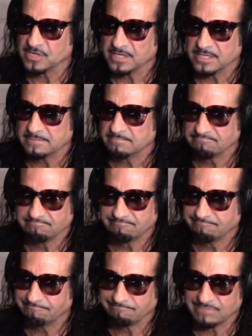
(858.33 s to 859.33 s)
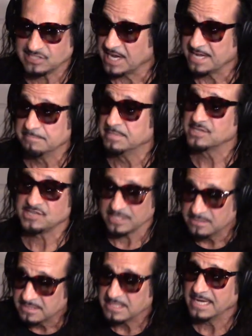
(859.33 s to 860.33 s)
Uh, staying
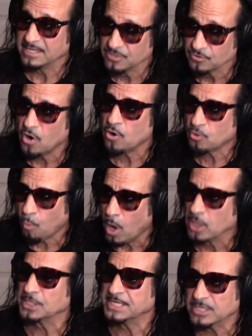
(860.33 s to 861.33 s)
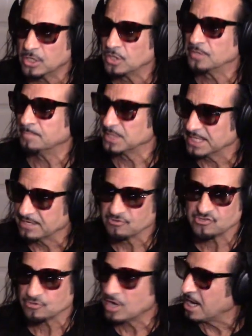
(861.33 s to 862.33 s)
busy, and they're all quality. All the
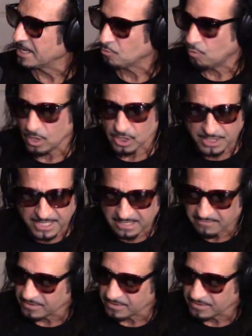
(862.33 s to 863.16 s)
players are high quality.